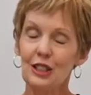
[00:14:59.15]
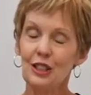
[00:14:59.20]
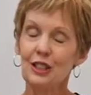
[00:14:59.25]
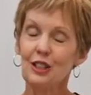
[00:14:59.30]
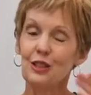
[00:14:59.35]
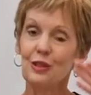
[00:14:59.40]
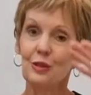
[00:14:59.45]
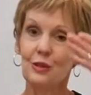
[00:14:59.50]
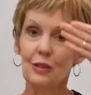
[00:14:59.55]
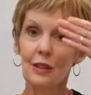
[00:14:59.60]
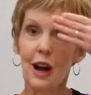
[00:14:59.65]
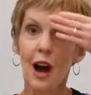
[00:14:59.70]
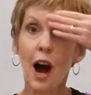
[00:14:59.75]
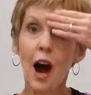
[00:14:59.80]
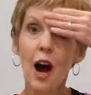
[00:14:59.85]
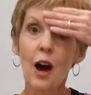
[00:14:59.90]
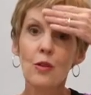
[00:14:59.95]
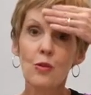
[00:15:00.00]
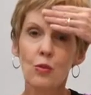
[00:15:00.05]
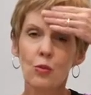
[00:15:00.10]
Do
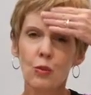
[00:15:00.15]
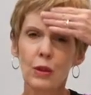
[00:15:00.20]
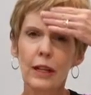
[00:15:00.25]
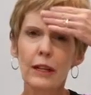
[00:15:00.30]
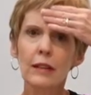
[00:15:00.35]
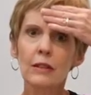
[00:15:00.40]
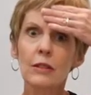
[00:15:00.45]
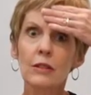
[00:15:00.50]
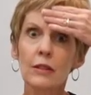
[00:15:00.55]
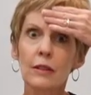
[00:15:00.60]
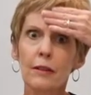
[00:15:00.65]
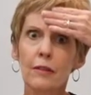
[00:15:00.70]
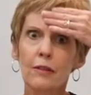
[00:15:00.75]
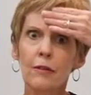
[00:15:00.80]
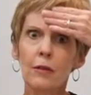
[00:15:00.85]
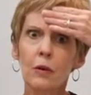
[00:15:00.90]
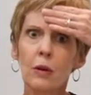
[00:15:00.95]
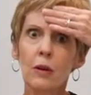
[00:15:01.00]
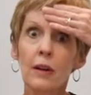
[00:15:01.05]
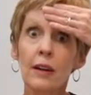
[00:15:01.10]
not wrinkle the
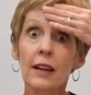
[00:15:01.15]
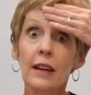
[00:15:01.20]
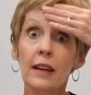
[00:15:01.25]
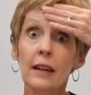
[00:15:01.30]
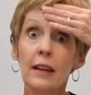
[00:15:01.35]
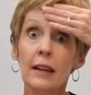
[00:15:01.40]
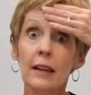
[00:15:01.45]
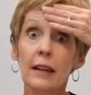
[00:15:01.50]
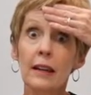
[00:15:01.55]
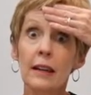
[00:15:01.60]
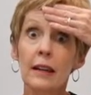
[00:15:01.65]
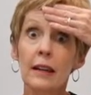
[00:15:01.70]
forehead.